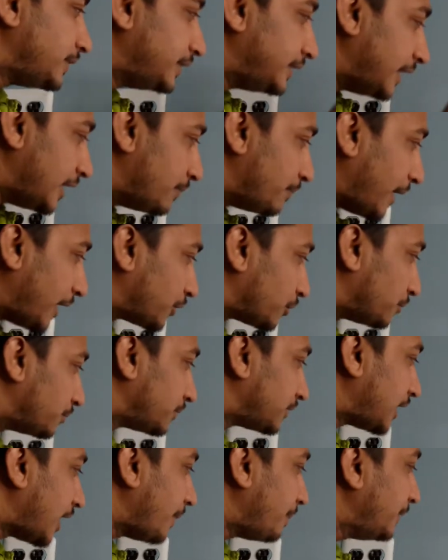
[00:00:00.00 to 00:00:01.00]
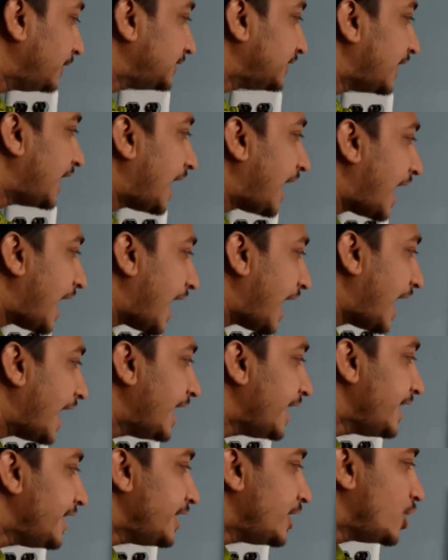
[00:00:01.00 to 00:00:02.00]
then bottom. Top is
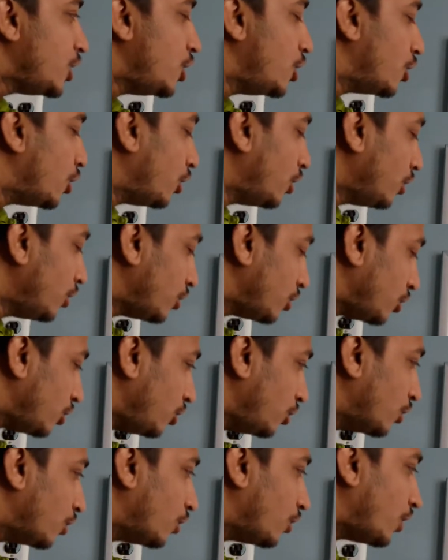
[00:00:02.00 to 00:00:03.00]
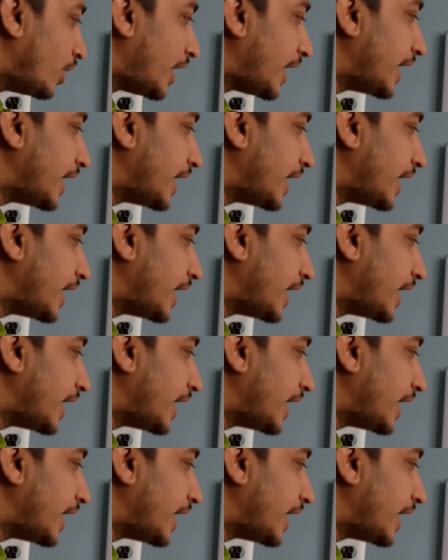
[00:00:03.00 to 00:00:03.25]
high, low, low,